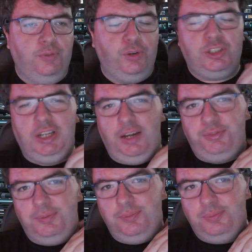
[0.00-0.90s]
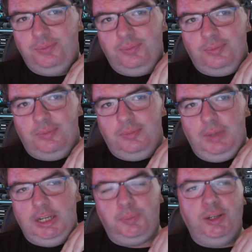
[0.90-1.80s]
First off,
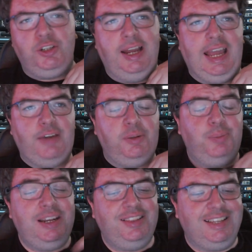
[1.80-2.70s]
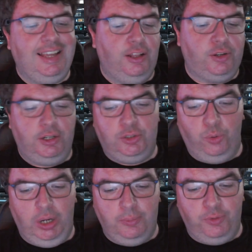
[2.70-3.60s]
as I mentioned, I haven't been in the Keller
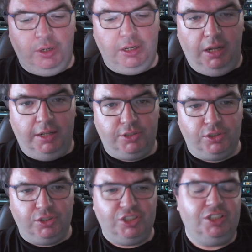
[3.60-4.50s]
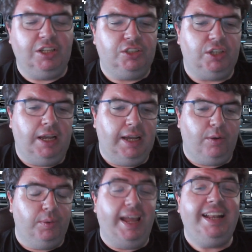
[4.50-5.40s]
Auditorium for a concert since, uh,
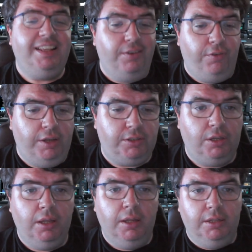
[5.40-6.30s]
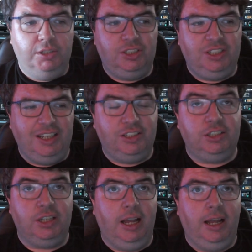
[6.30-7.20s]
or any event
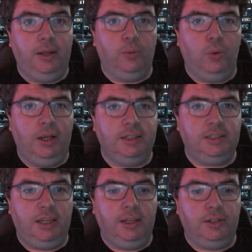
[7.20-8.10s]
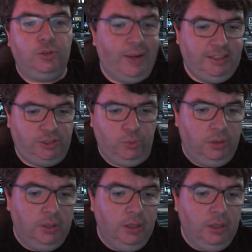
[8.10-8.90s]
since I was in grade school